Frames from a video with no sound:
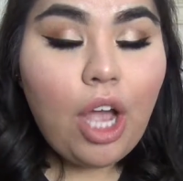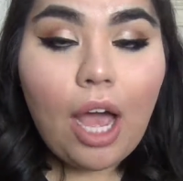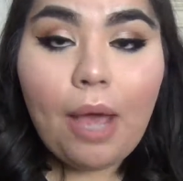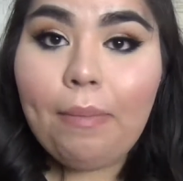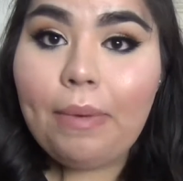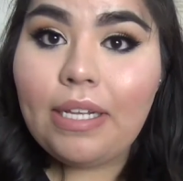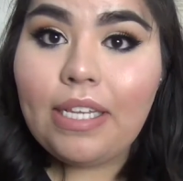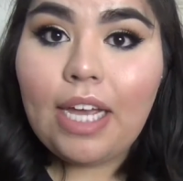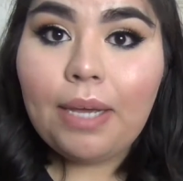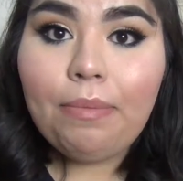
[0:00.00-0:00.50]

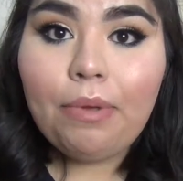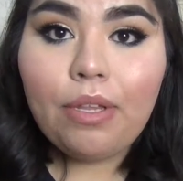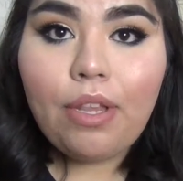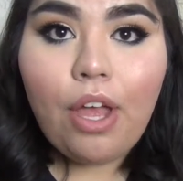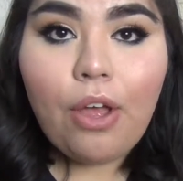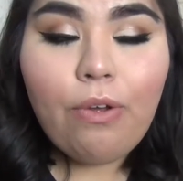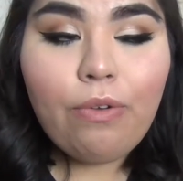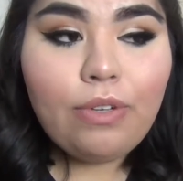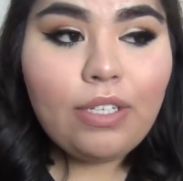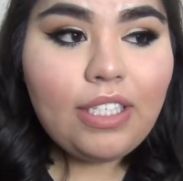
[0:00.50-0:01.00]
comment down
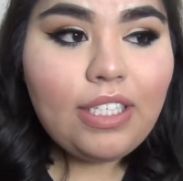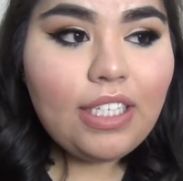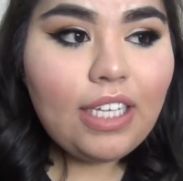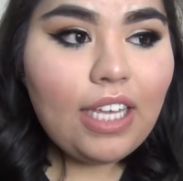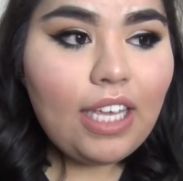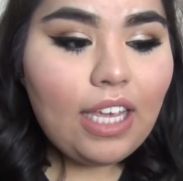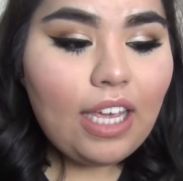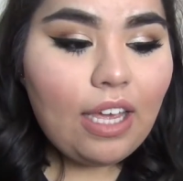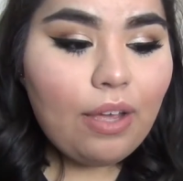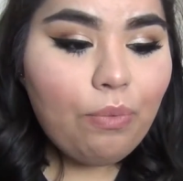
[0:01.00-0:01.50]
below and
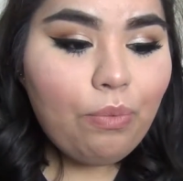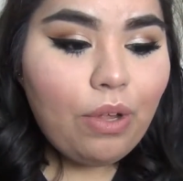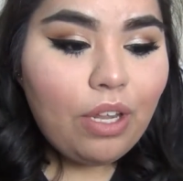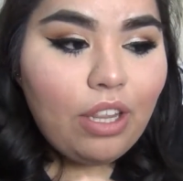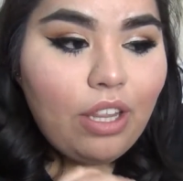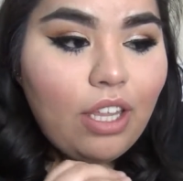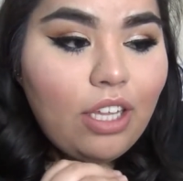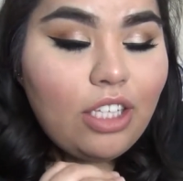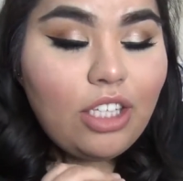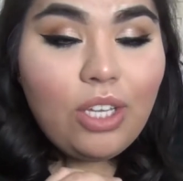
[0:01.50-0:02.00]
see
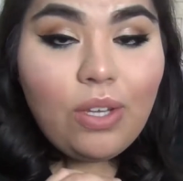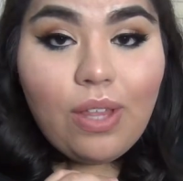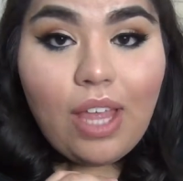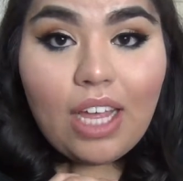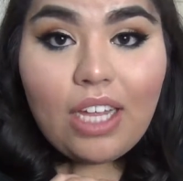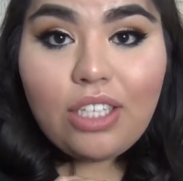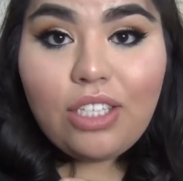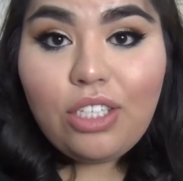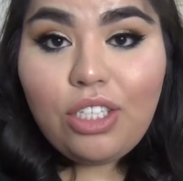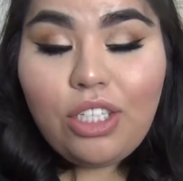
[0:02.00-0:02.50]
what looks you
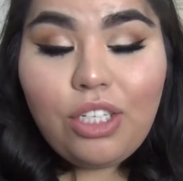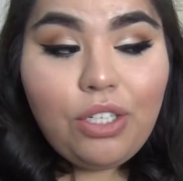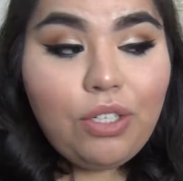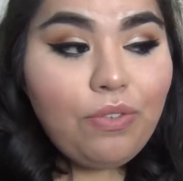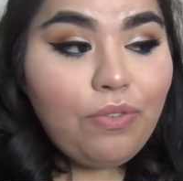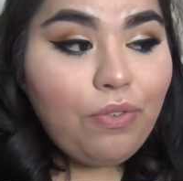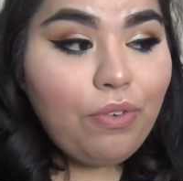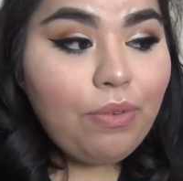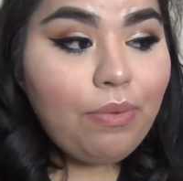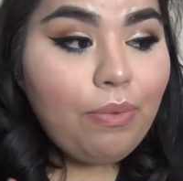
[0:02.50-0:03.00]
like to do
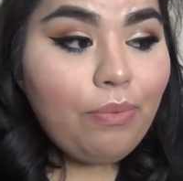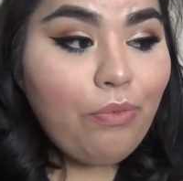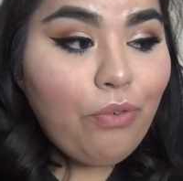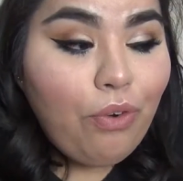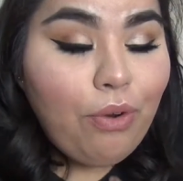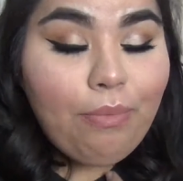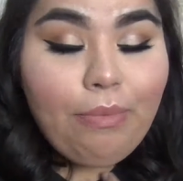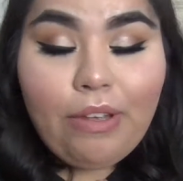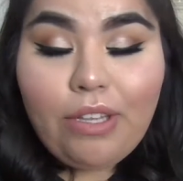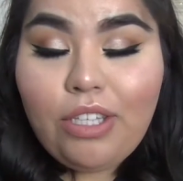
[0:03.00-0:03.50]
for,
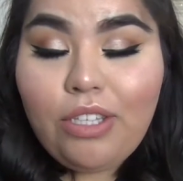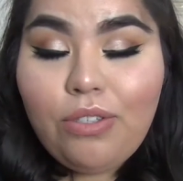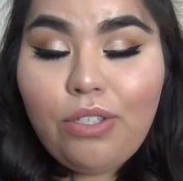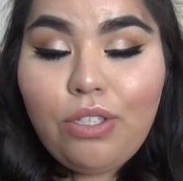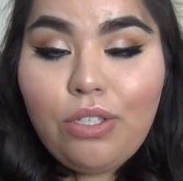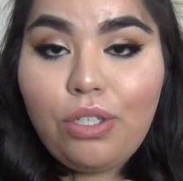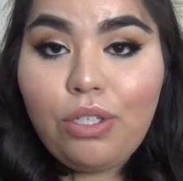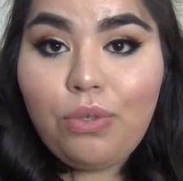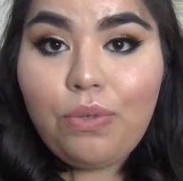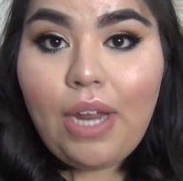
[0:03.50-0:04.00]
for me
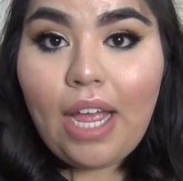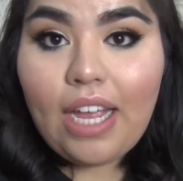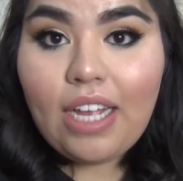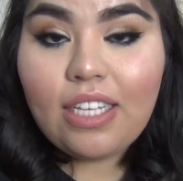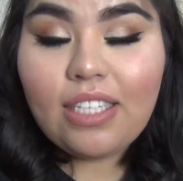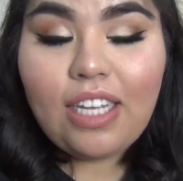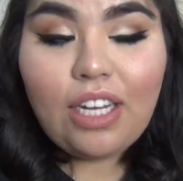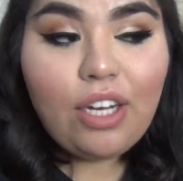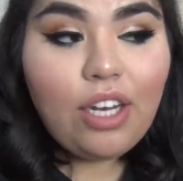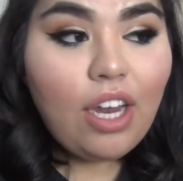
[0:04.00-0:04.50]
to do
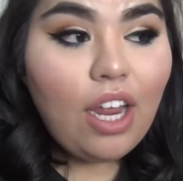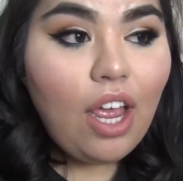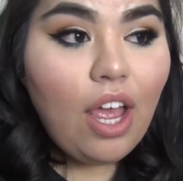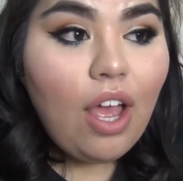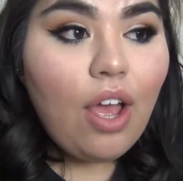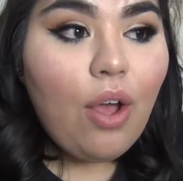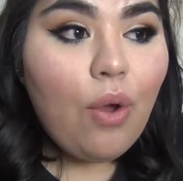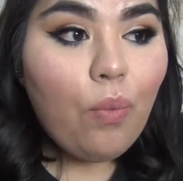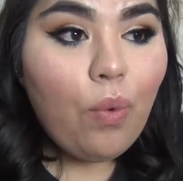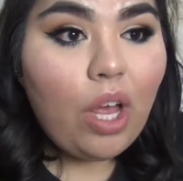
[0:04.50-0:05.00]
next and
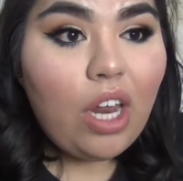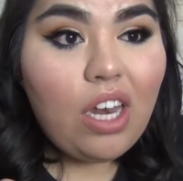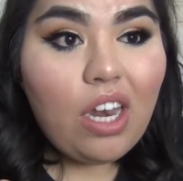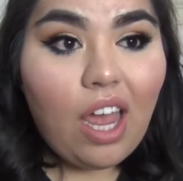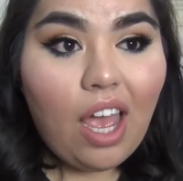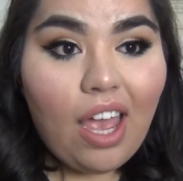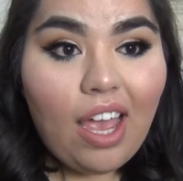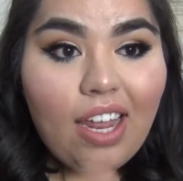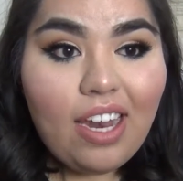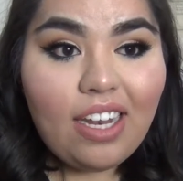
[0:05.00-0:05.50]

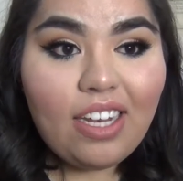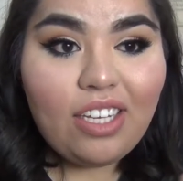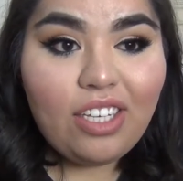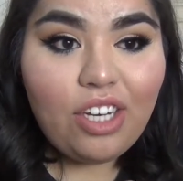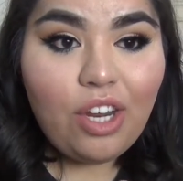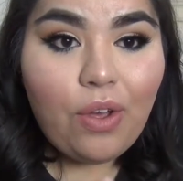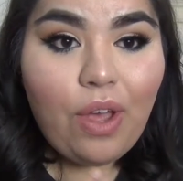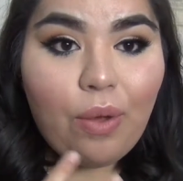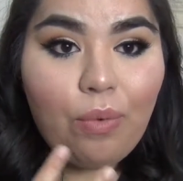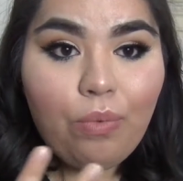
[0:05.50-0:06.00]
whatnot. And you
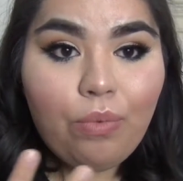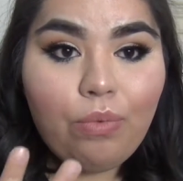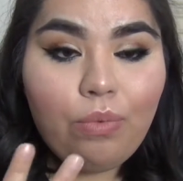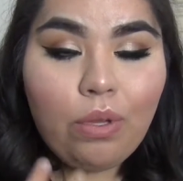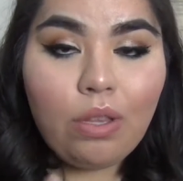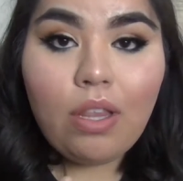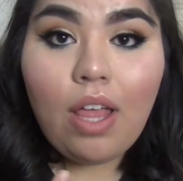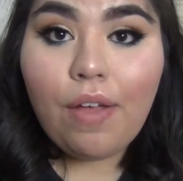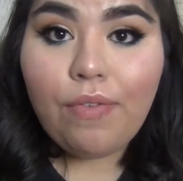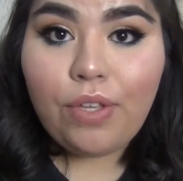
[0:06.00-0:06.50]
know, I
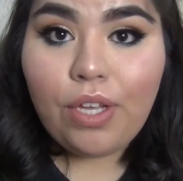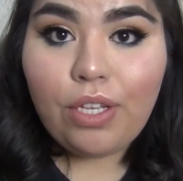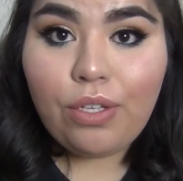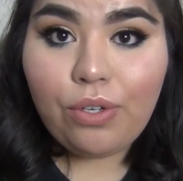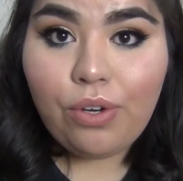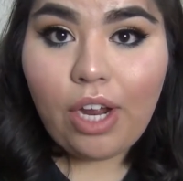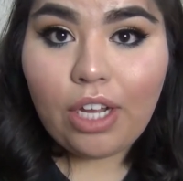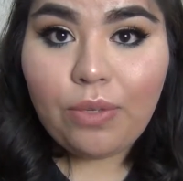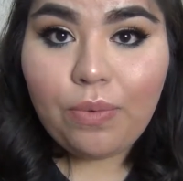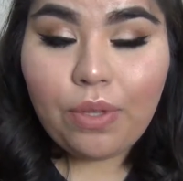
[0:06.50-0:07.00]
would love to
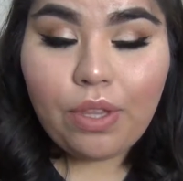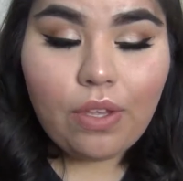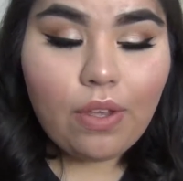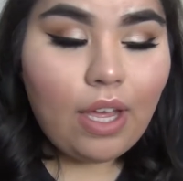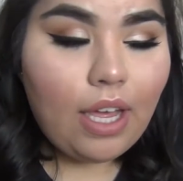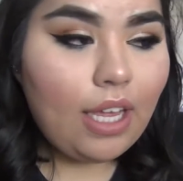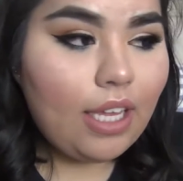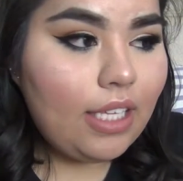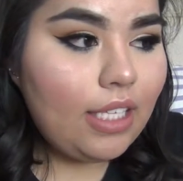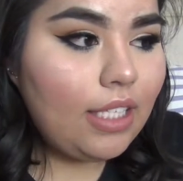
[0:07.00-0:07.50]
interact with you
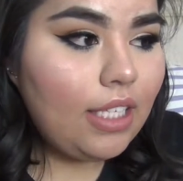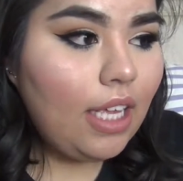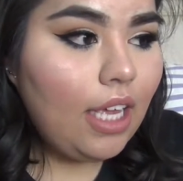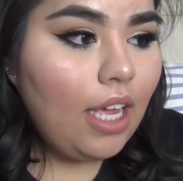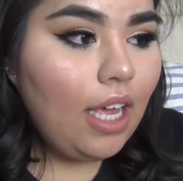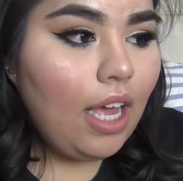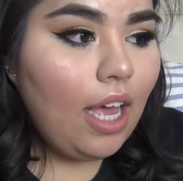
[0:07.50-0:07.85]
guys.